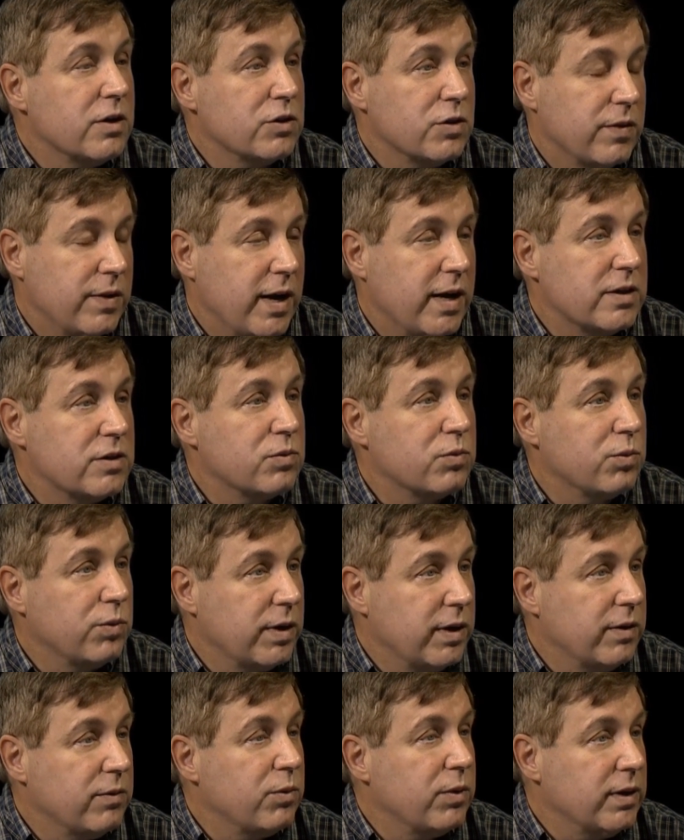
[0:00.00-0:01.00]
So that's
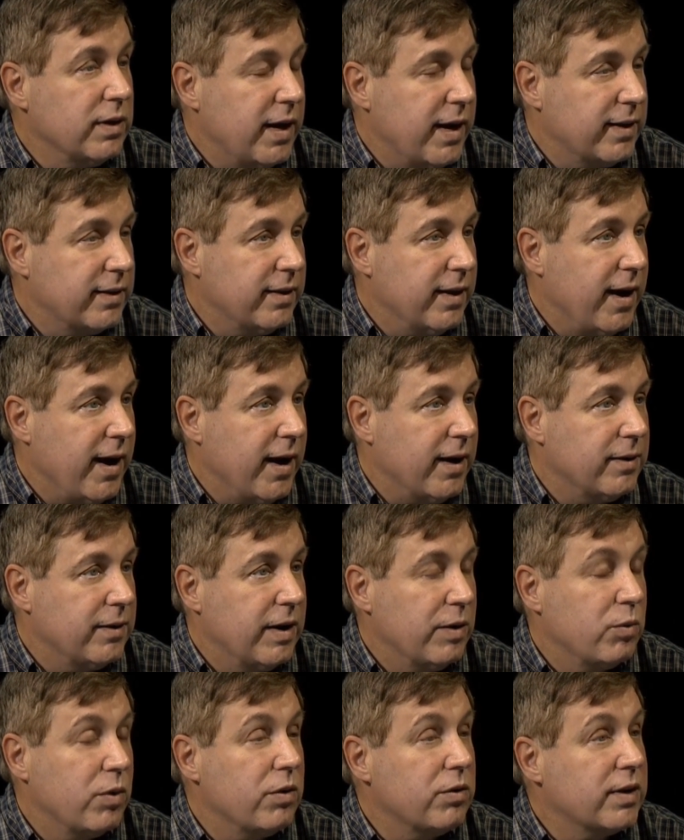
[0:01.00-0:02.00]
we like that,
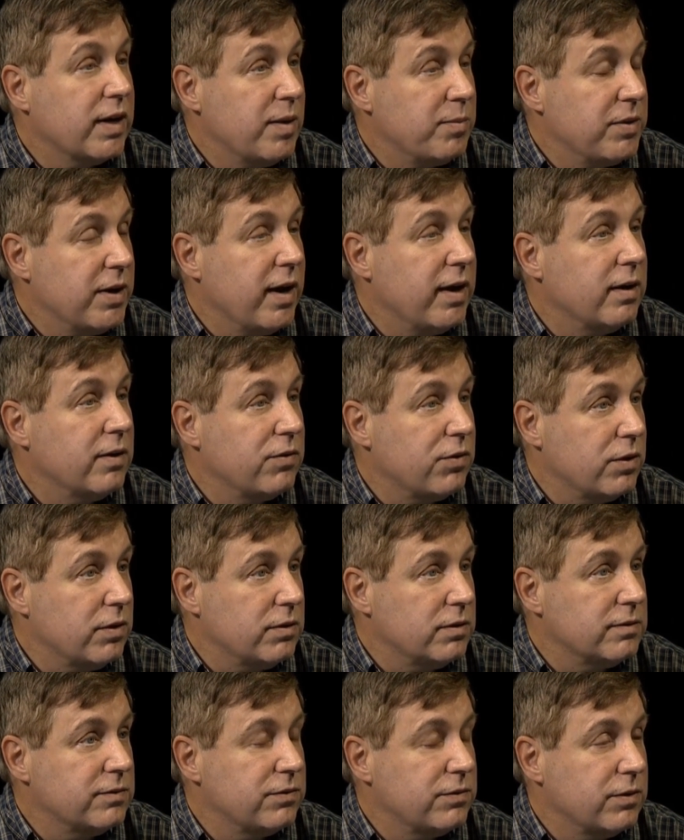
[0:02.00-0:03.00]
and we'll keep that
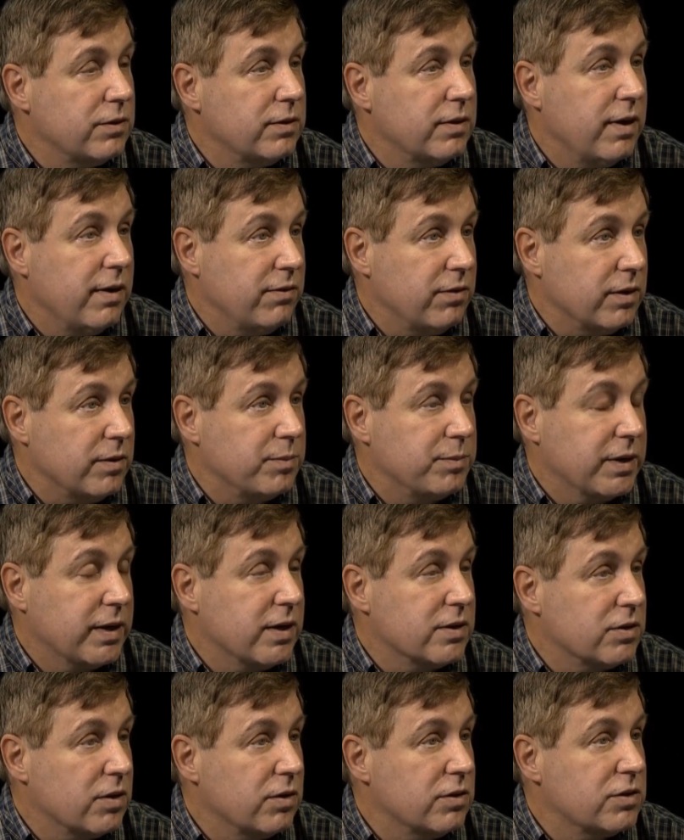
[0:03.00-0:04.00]
forever
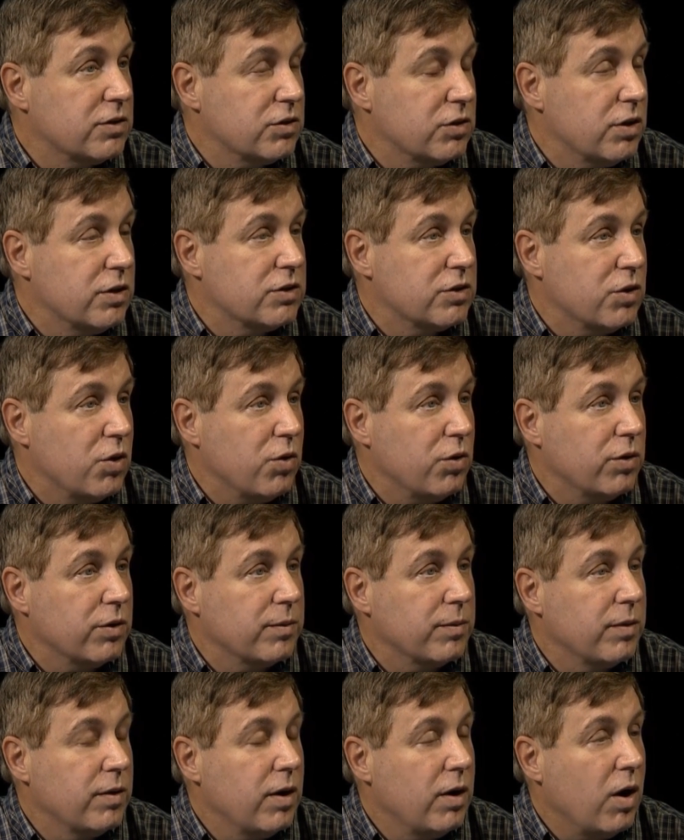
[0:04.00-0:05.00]
because it's so
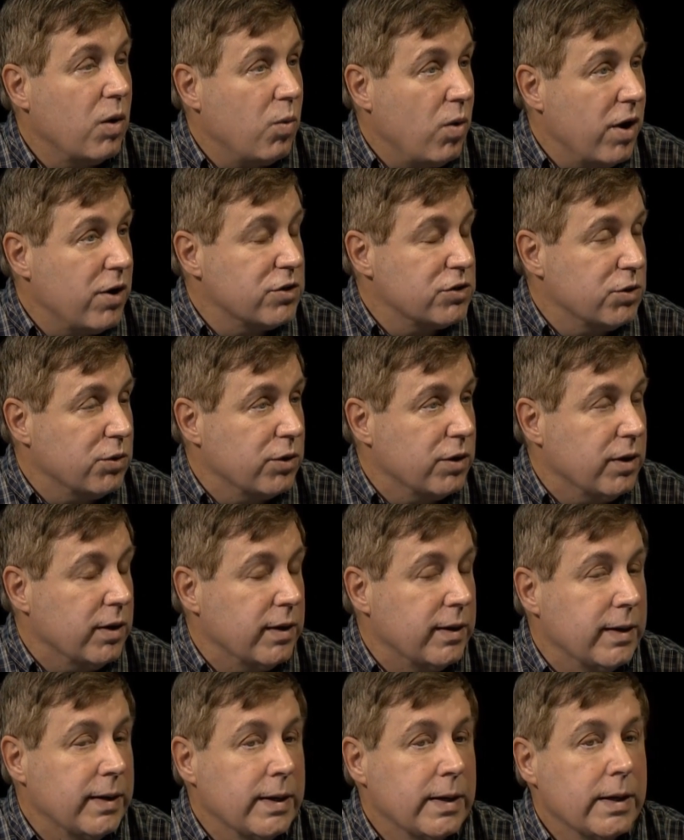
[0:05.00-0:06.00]
our water's so
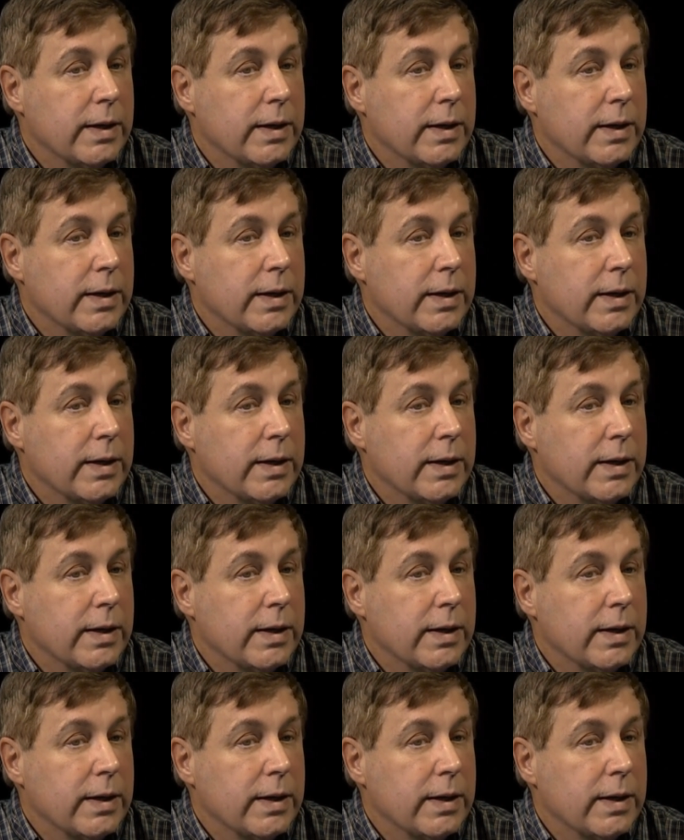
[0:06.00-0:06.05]
good.